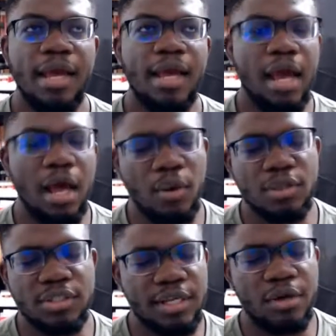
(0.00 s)
I don't want
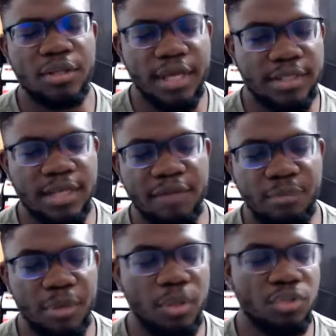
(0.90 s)
to say they're not tech savvy,
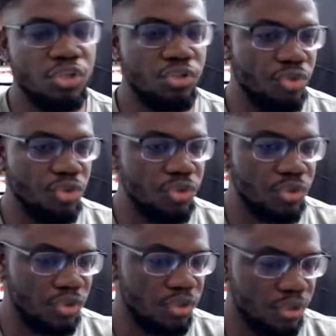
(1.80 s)
but I want to just
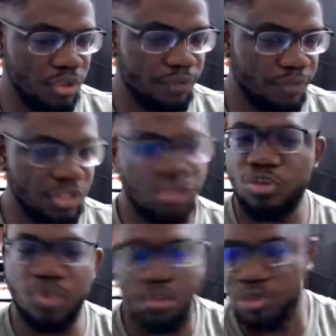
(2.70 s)
reduce, the efficiency. I
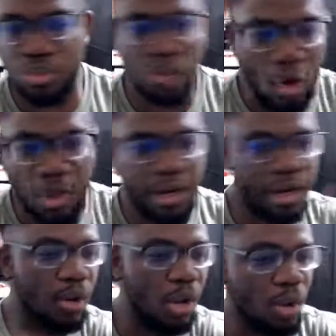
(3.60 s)
just wanted to just call and then
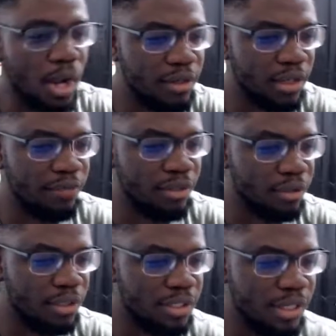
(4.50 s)
I'll handle everything
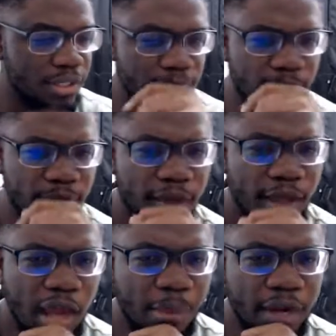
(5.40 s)
on this end. So
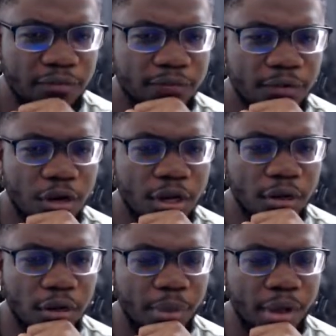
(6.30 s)
I might have to figure that
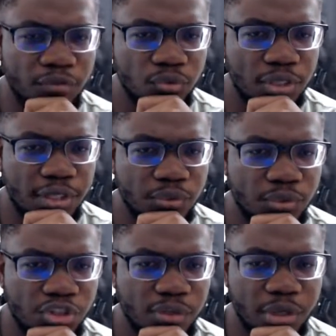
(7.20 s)
out. I might have to do a test
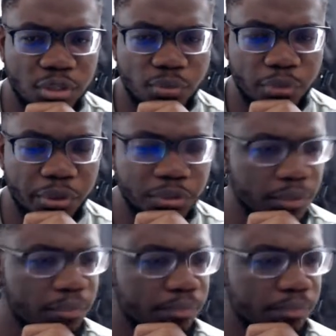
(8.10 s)
with StreamYard tomorrow. So